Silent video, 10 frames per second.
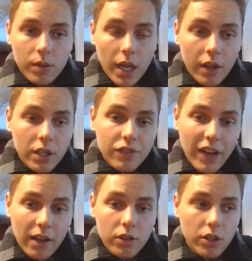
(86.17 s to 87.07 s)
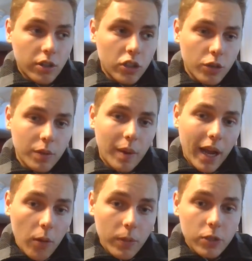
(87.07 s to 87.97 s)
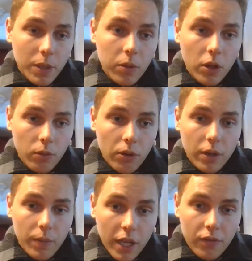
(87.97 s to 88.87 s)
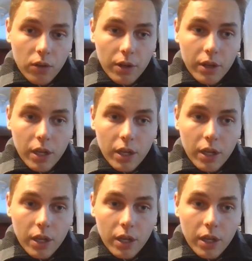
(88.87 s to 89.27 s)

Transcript: and these values are determined by how much people are willing to pay for it